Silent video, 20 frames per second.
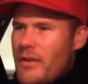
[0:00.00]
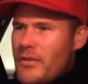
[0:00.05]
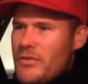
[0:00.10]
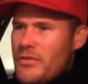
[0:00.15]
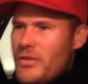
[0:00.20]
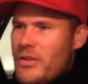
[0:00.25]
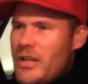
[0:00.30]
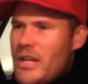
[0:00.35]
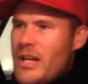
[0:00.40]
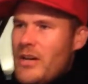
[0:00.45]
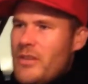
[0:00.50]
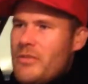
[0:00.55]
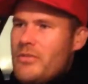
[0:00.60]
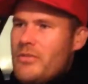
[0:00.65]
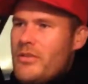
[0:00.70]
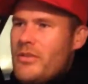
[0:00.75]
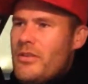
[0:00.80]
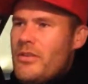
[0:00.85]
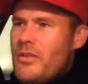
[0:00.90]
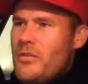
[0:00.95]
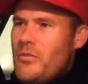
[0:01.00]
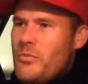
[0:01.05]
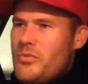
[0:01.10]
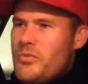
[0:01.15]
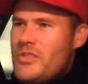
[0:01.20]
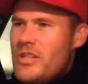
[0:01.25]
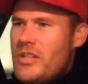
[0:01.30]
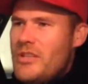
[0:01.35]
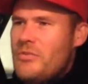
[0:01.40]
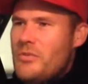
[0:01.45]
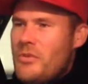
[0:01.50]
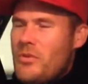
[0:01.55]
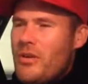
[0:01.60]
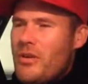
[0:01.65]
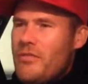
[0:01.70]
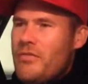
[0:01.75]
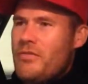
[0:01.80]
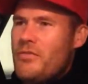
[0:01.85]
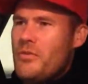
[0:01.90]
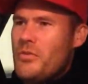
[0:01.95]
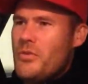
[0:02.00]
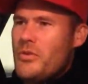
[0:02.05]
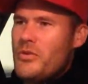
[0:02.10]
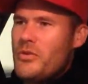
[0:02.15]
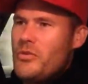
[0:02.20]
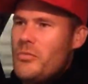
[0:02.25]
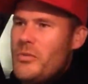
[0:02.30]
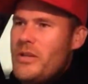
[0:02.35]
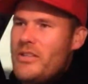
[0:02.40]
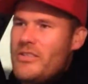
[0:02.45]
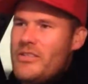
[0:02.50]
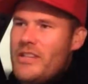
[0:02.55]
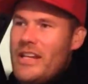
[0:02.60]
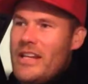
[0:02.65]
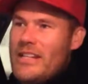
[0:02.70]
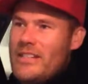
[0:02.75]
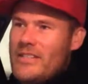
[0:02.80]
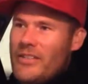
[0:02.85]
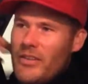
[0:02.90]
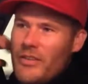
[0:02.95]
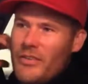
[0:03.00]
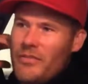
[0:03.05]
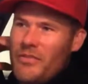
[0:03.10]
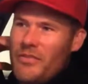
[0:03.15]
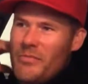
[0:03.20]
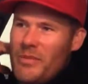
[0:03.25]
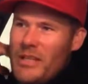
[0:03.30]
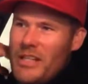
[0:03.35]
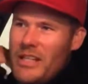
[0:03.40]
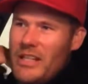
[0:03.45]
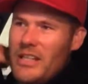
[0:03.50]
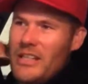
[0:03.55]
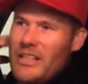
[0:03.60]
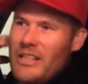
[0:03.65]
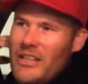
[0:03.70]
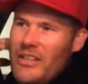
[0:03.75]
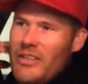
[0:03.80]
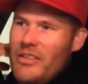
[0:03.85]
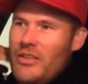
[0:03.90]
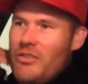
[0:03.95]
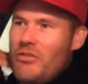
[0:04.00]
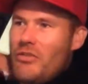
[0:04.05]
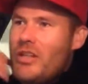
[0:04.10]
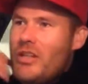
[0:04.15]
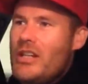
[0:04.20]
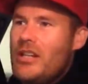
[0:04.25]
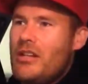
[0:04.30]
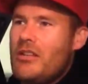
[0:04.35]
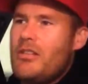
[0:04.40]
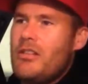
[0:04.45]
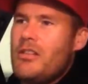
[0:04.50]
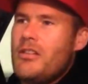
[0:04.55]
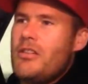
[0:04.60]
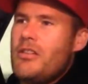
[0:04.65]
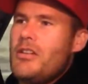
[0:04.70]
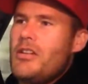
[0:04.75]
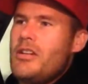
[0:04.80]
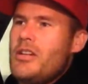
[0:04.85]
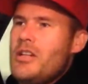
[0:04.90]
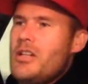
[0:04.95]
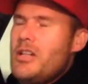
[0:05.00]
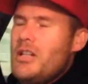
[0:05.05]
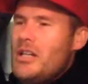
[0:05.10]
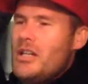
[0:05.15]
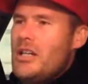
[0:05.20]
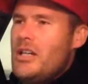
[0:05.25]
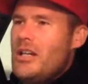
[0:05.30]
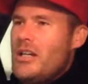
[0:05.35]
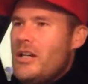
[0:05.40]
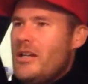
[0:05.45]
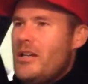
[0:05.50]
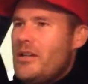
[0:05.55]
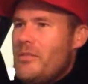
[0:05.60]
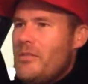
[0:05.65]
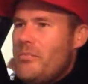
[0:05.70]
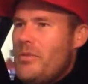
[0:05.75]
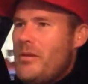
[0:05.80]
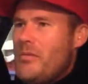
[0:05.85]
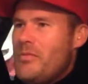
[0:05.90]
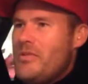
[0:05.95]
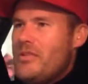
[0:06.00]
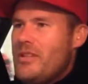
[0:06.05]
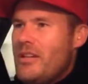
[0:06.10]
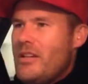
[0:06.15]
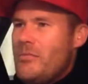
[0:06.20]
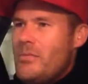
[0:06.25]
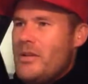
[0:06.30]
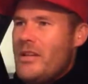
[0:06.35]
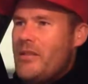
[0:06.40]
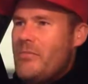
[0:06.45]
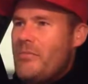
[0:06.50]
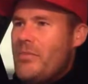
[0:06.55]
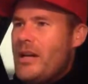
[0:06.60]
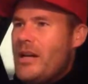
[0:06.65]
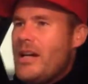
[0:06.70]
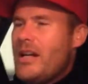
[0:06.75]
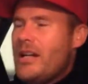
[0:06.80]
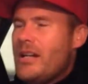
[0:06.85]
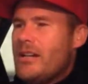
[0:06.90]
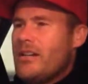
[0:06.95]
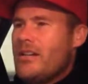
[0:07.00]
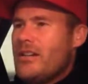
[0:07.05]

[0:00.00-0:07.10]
Took out, the tees were quite forward. Normally it's an 8-iron for me into the green. The pin was a little bit at the back.